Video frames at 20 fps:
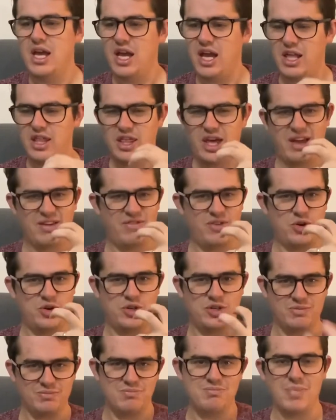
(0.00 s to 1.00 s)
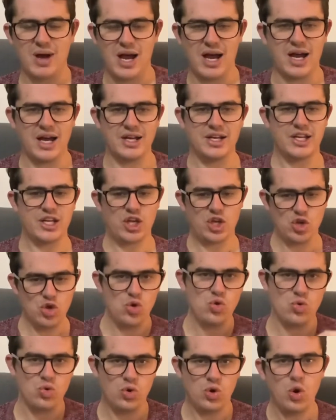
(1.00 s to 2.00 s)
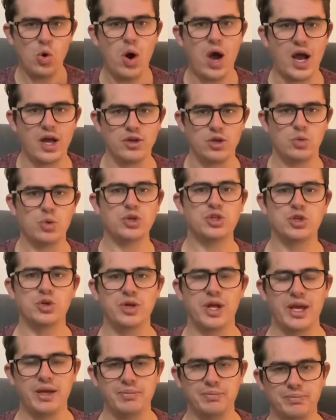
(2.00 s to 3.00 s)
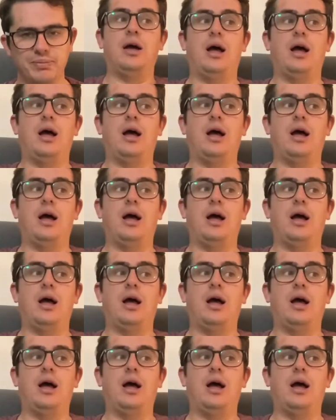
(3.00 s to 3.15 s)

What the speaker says: And they are very demanding. You, who are you? What's your name?